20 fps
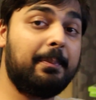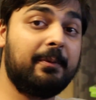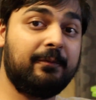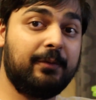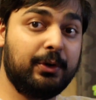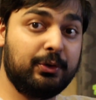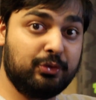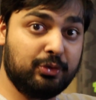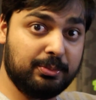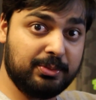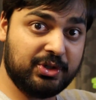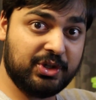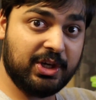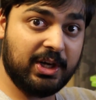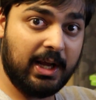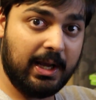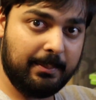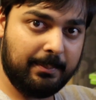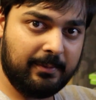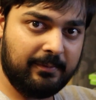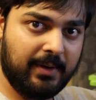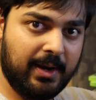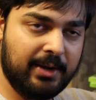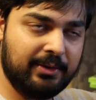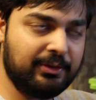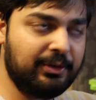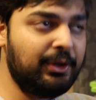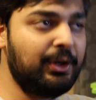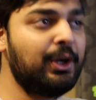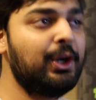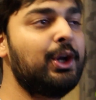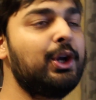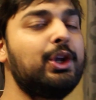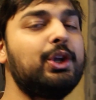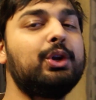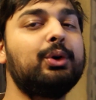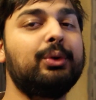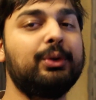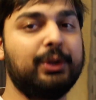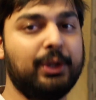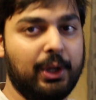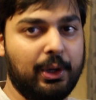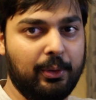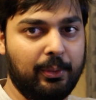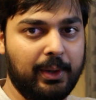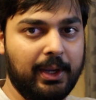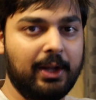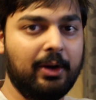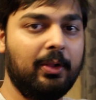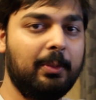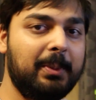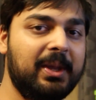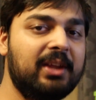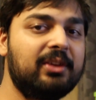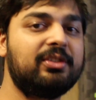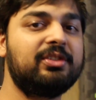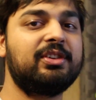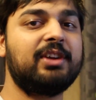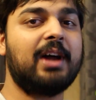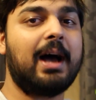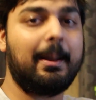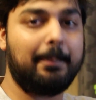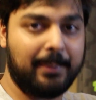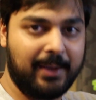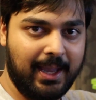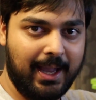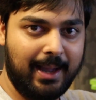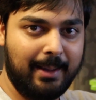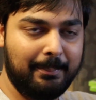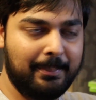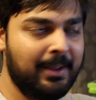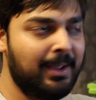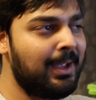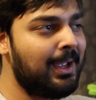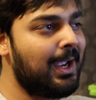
virtual machine hypervisor, you'll know. It'll be a stopgap.